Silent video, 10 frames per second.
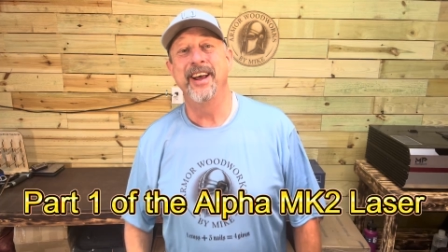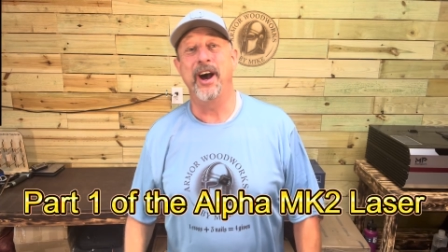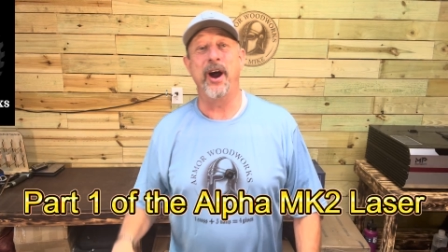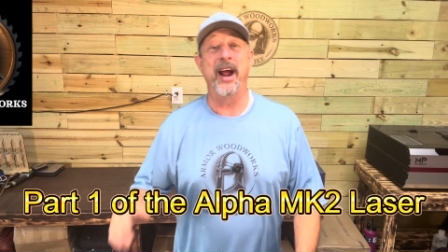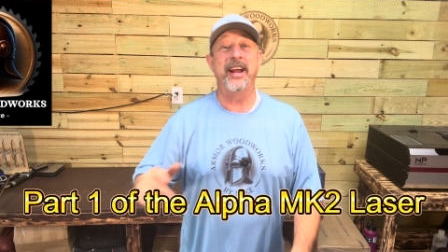
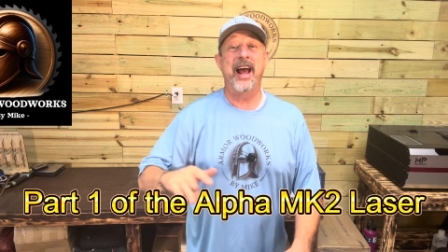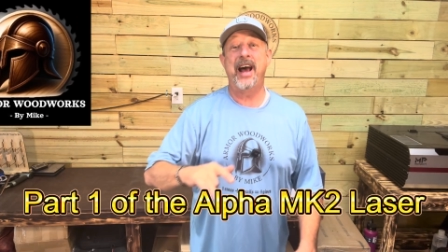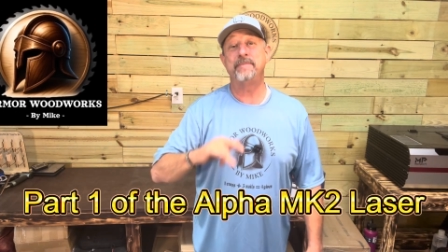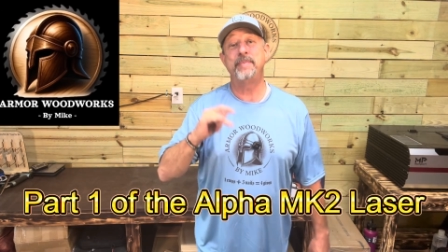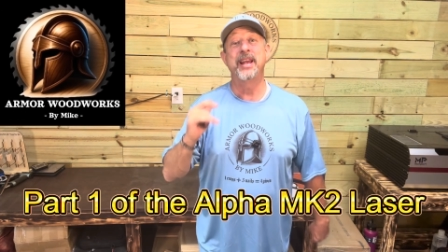All right,
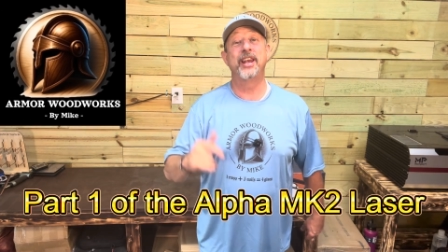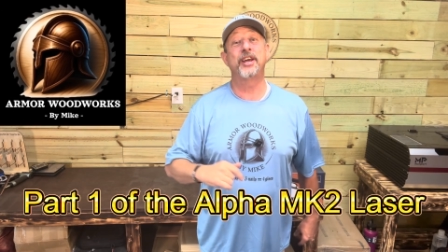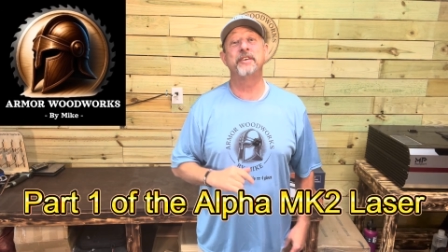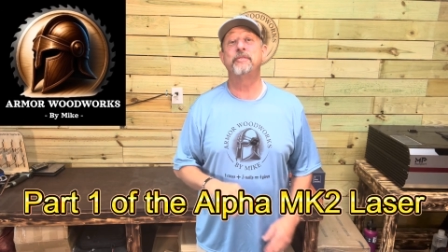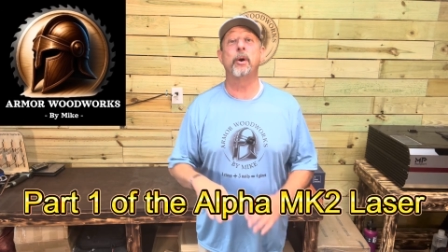I've been
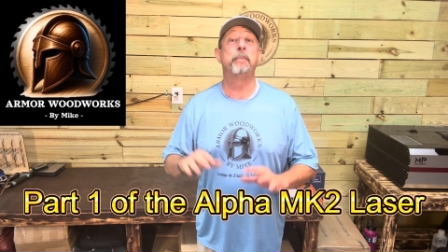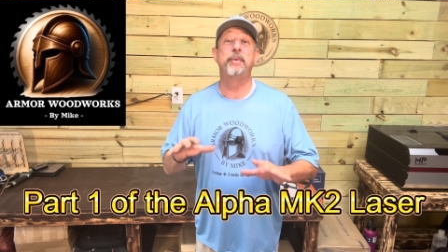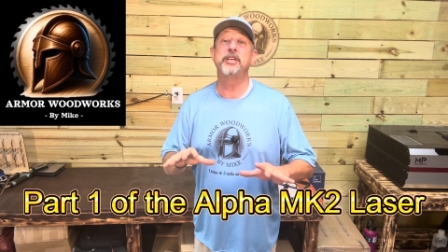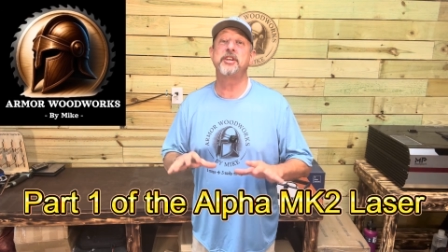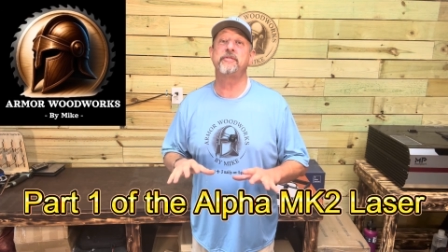looking for a
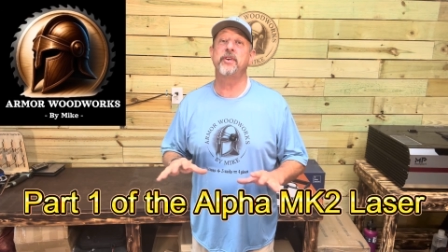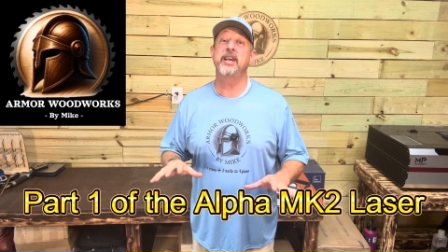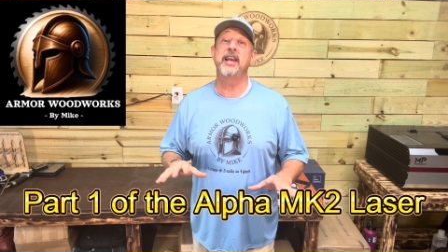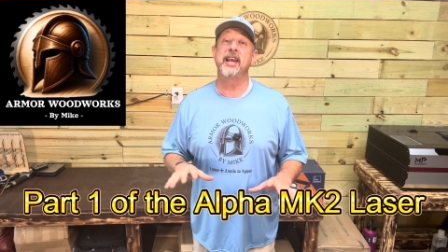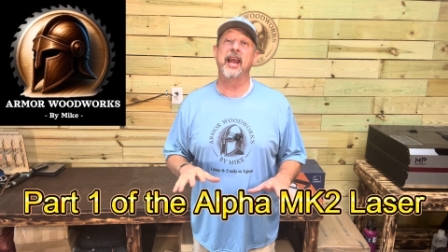budget
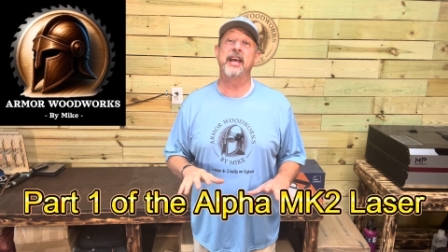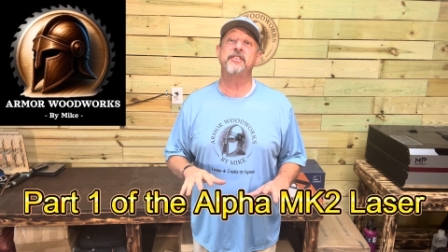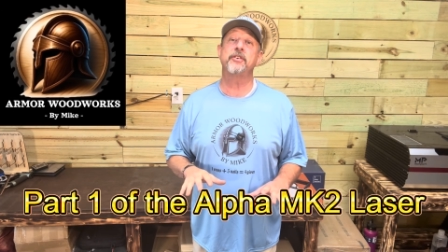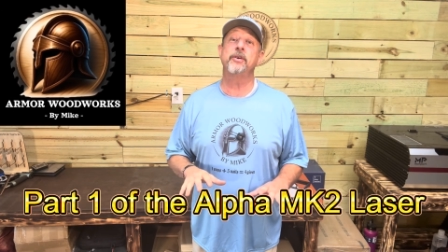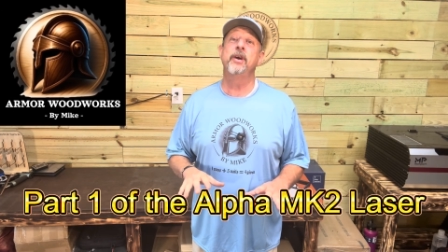friendly
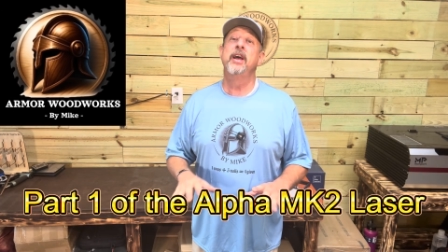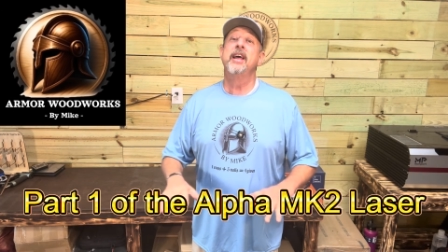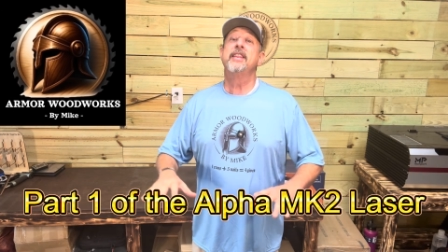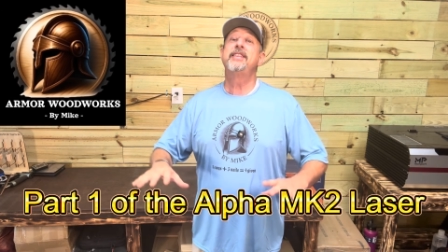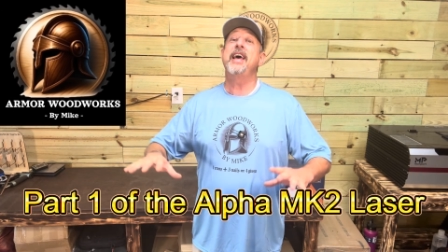laser
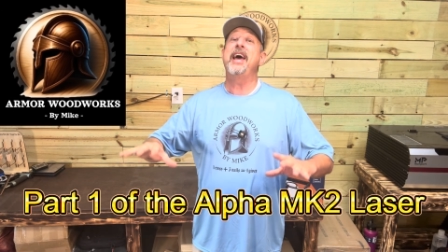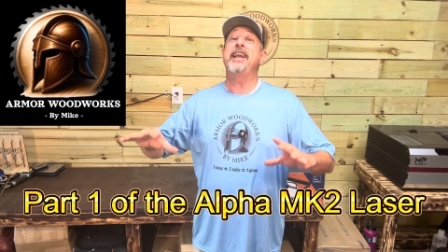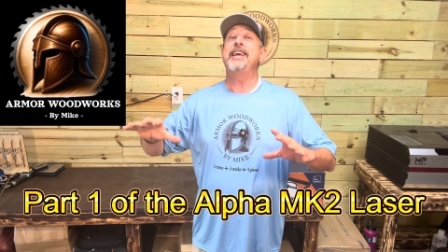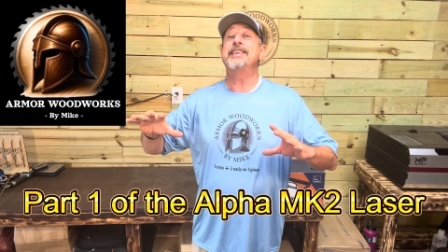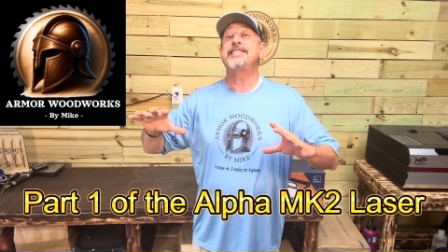that
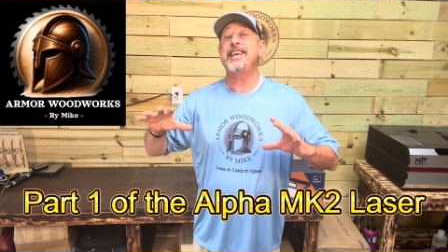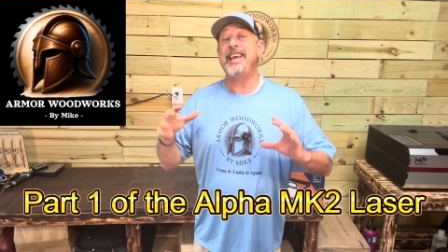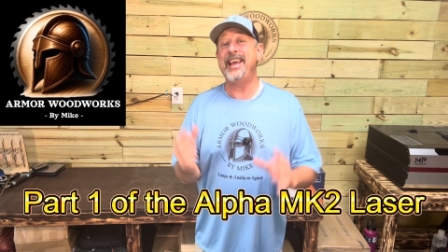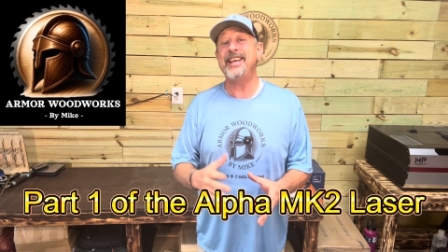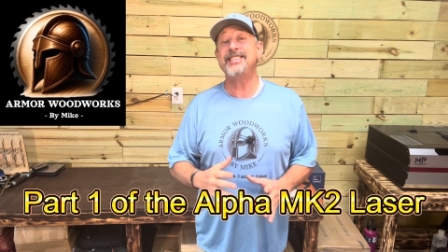is
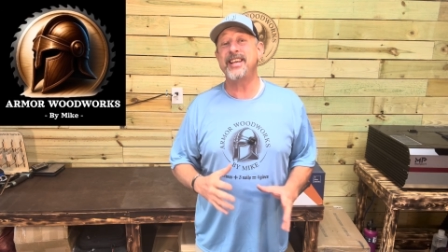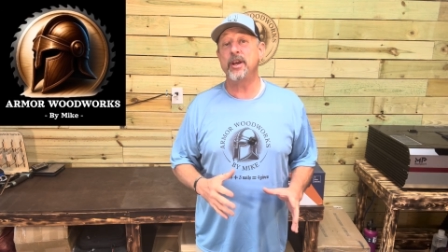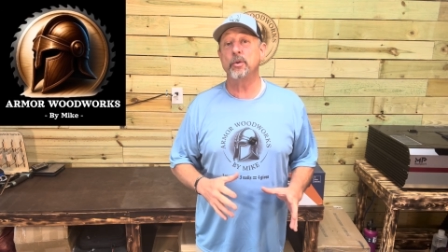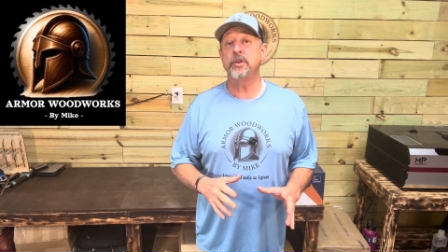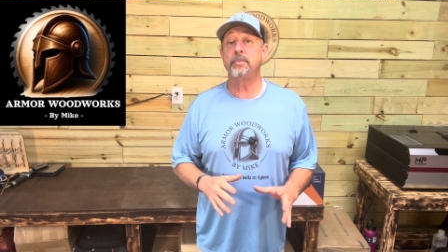easy
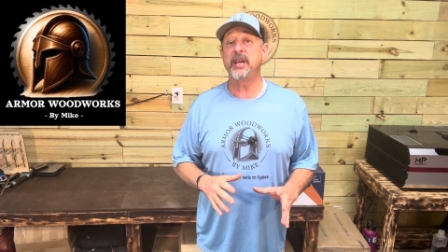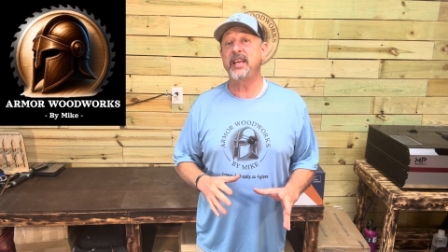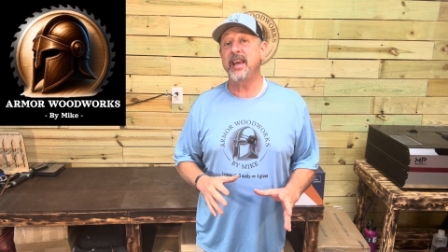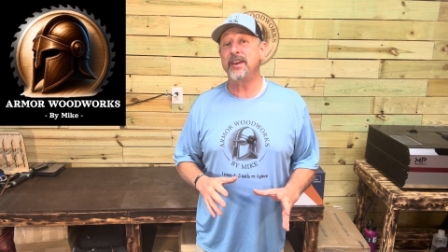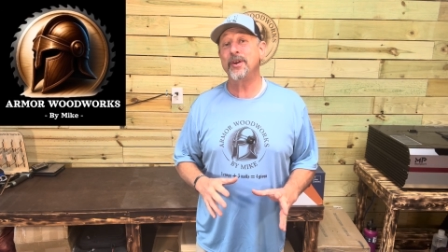on the
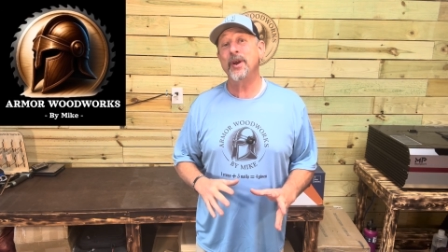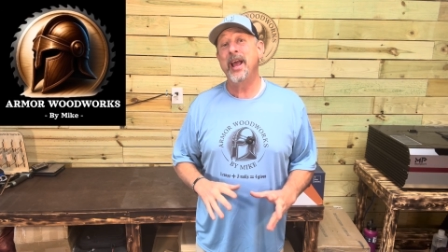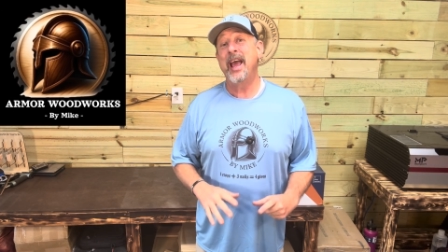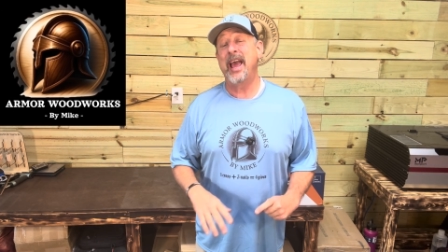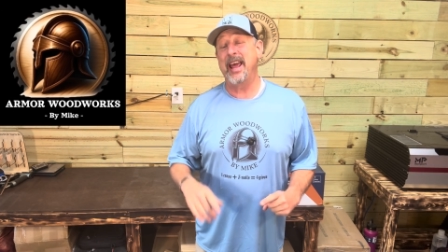beginner,
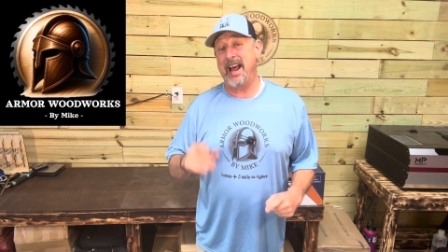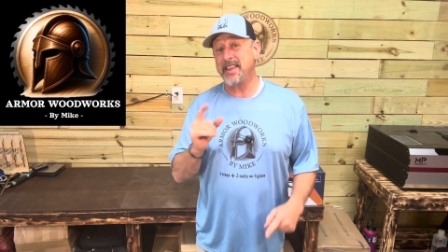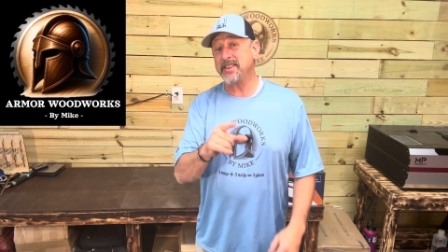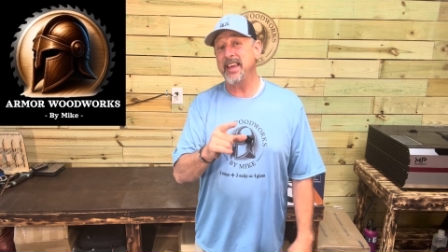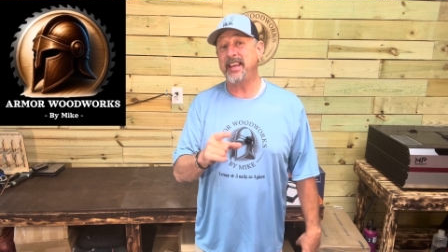and I
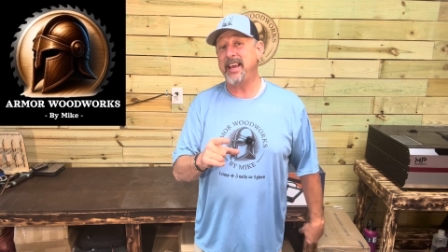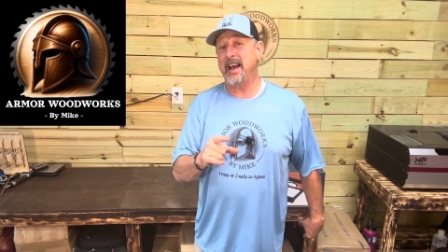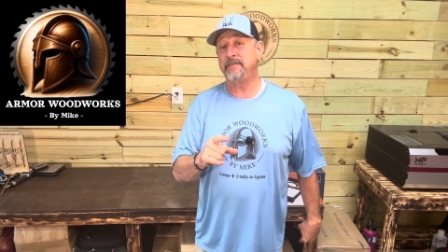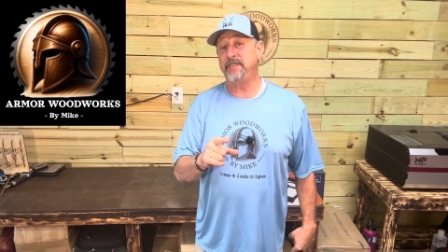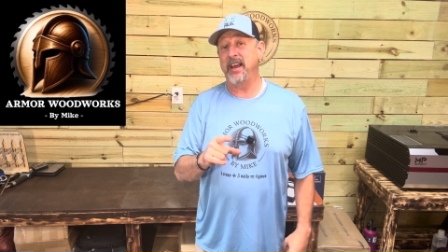think
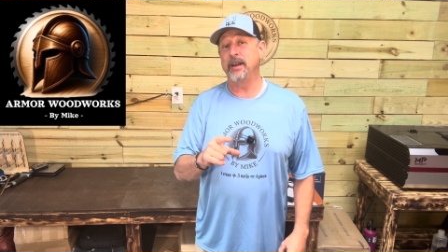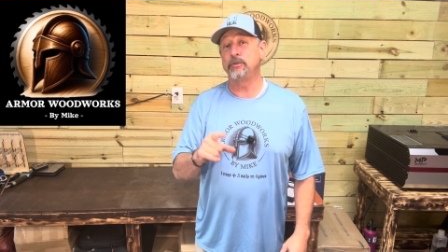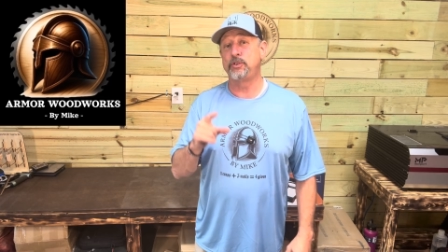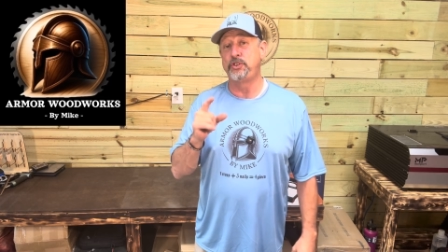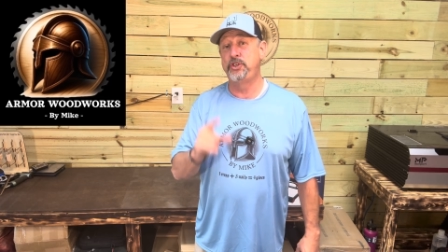I
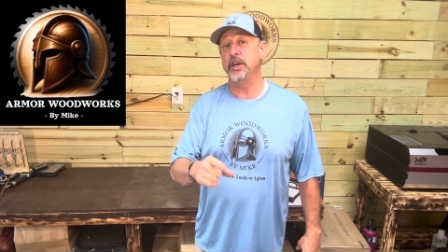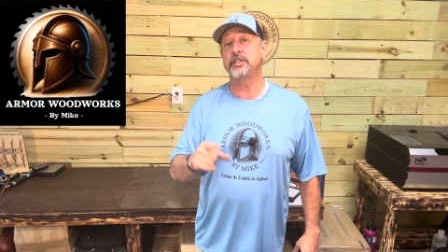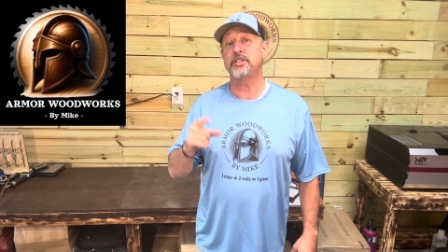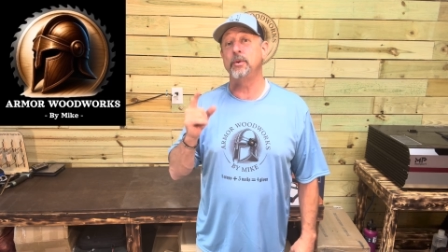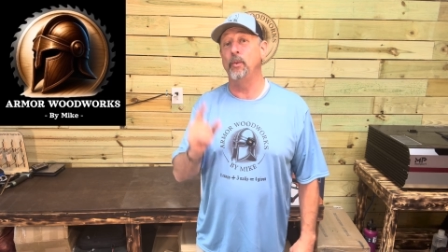found
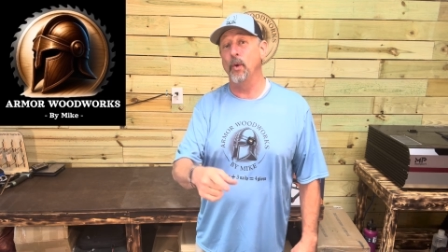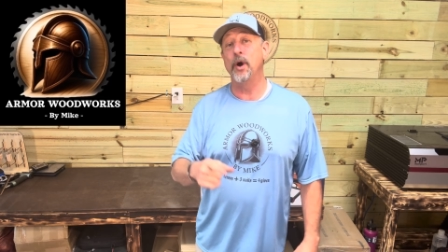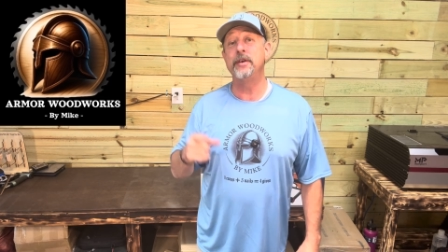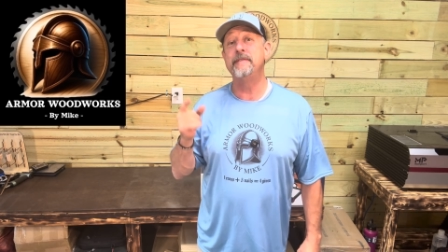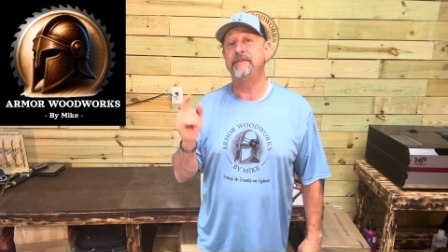just the
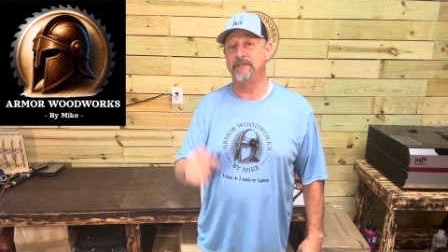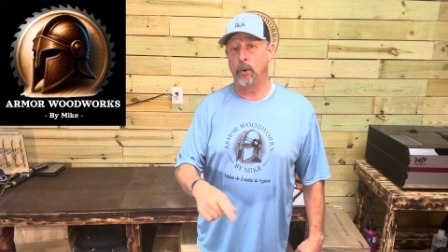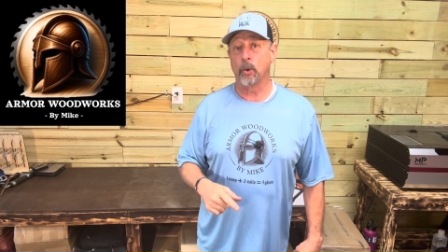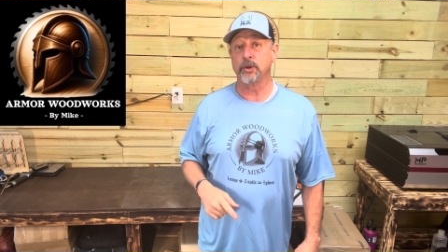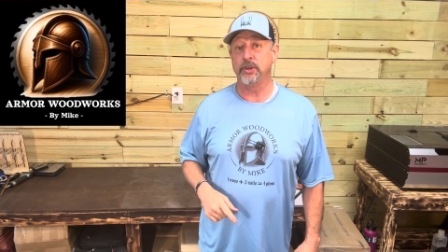one
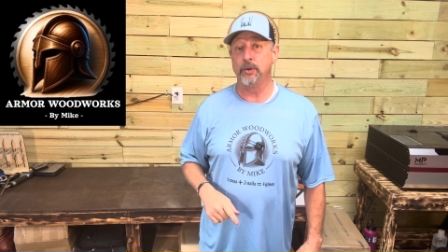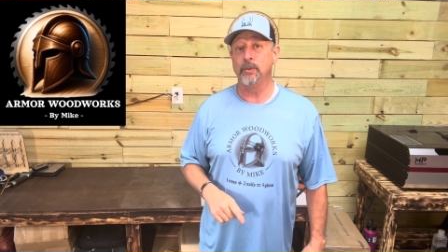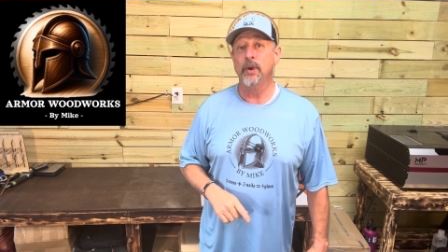for you.